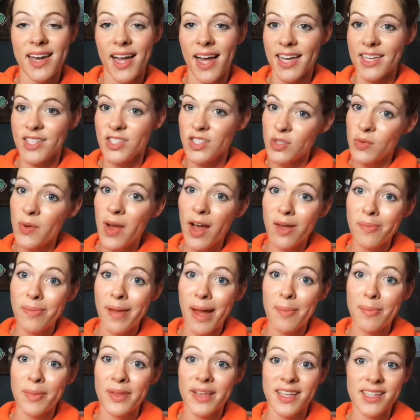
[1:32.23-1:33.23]
I do help
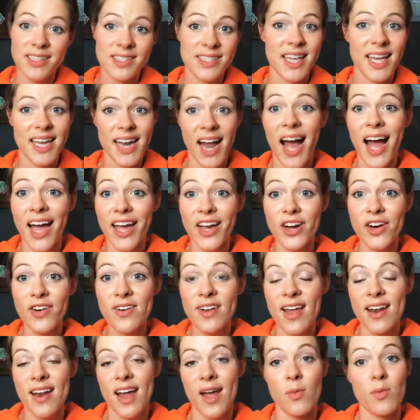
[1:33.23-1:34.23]
applicants get hired,
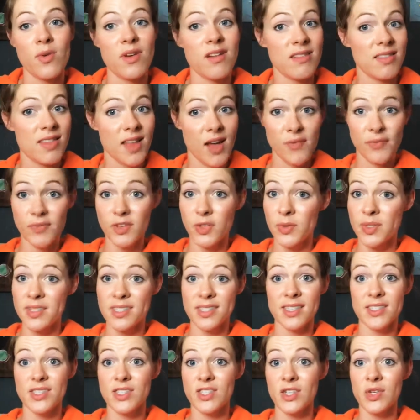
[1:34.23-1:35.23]
and I would love to
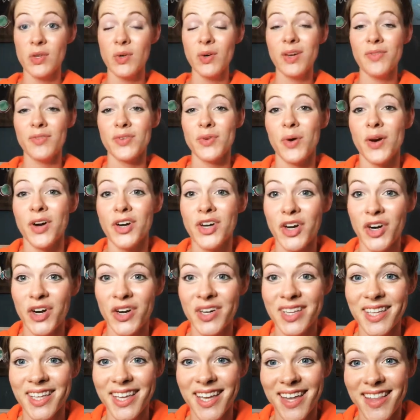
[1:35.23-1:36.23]
assist you if you are
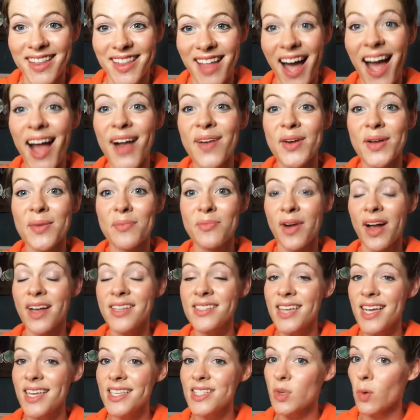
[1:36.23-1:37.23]
currently in the hiring
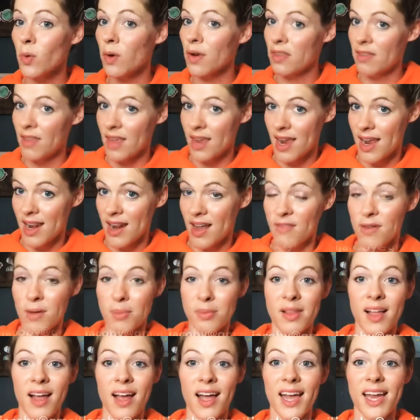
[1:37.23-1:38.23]
process or thinking of
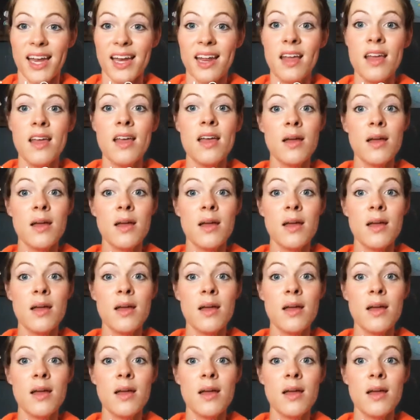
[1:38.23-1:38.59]
applying.